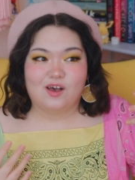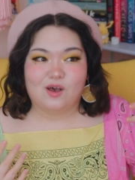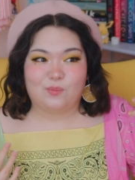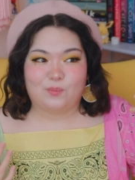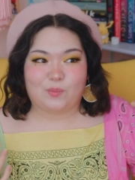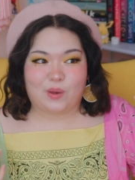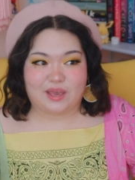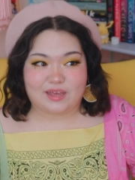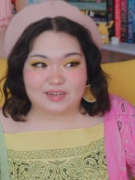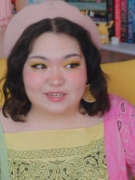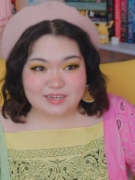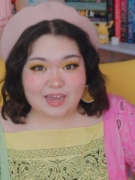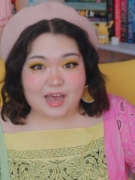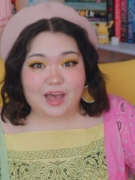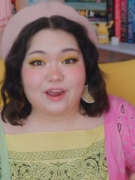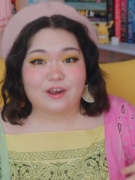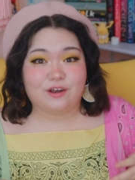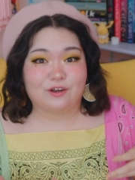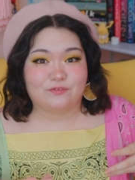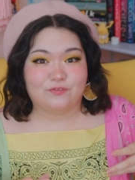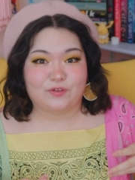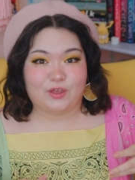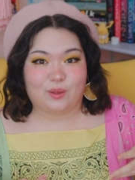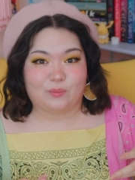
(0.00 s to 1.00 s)
my
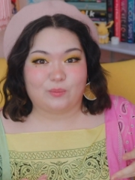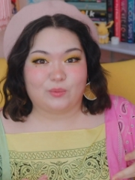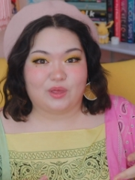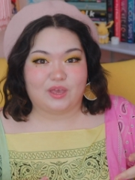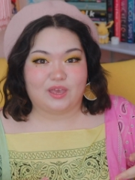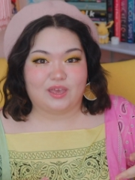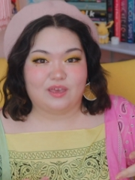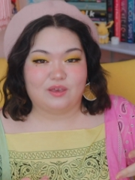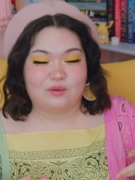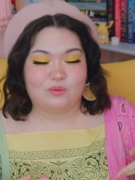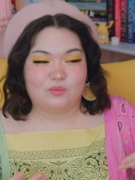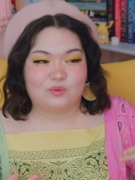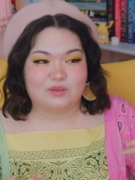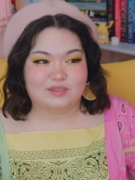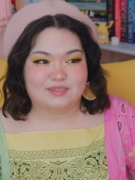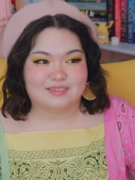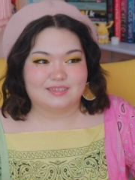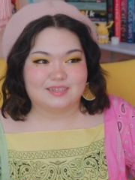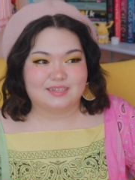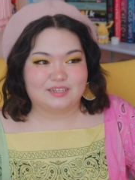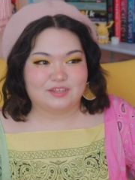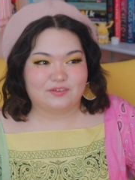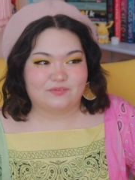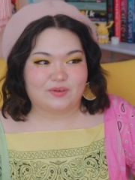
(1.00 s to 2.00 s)
entire family
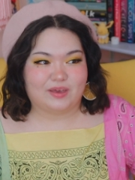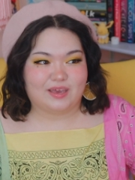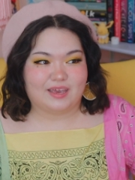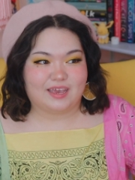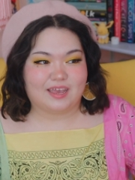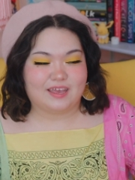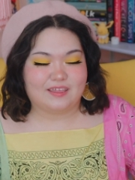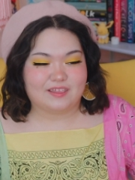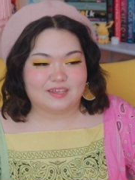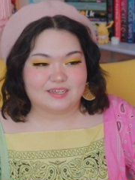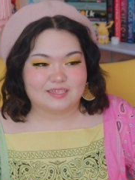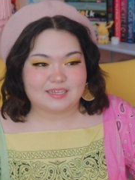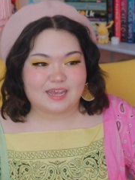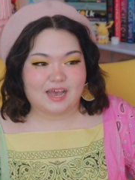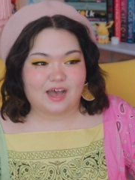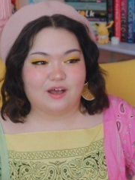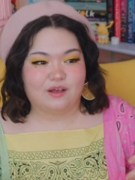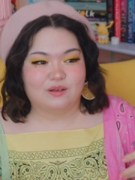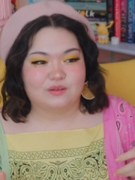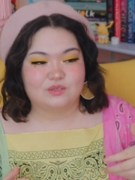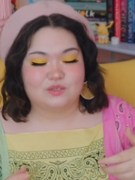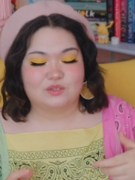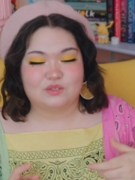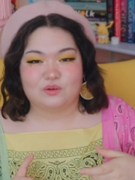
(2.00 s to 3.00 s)
was living in this house.